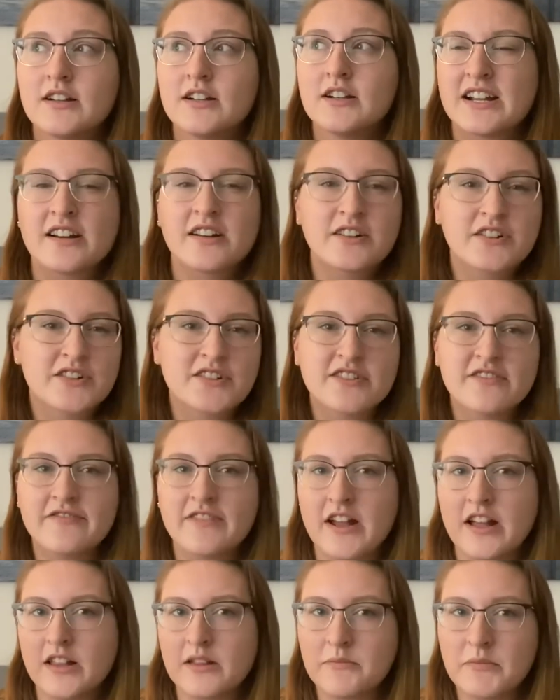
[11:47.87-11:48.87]
character
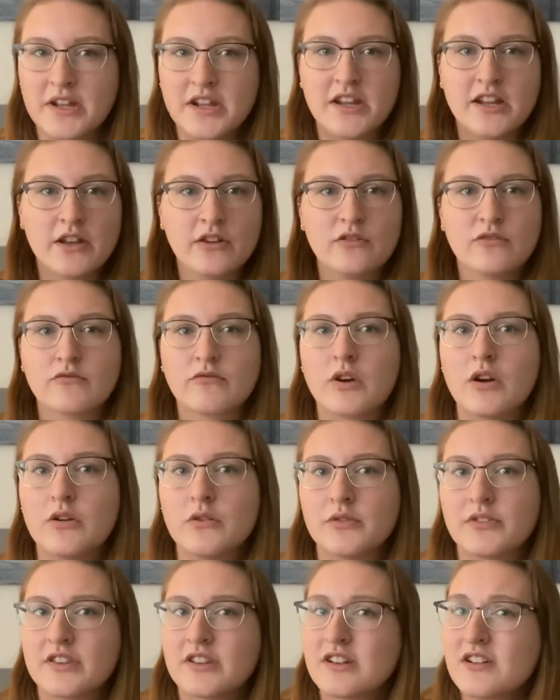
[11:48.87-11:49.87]
development and
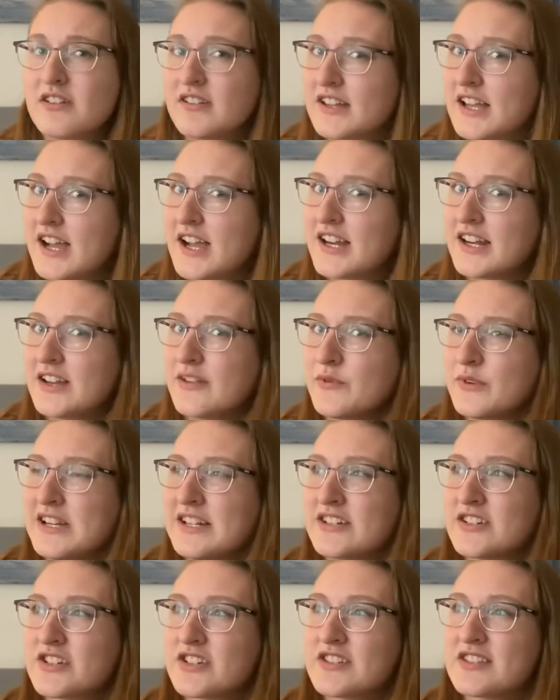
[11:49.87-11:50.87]
growth and all that, and we
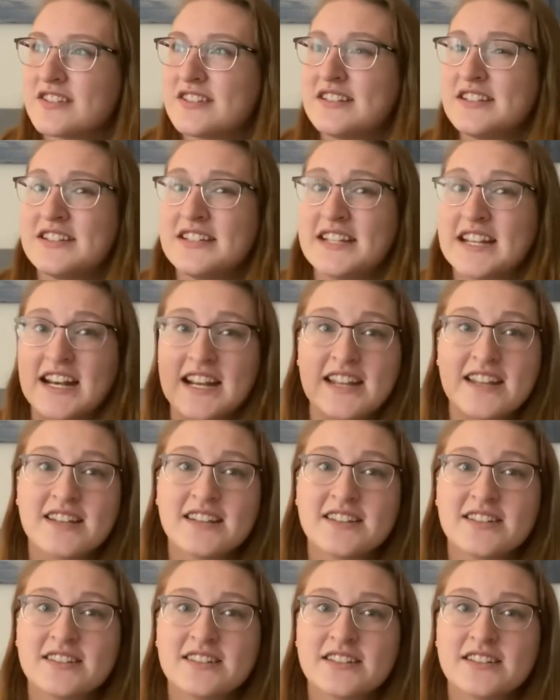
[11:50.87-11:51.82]
just didn't.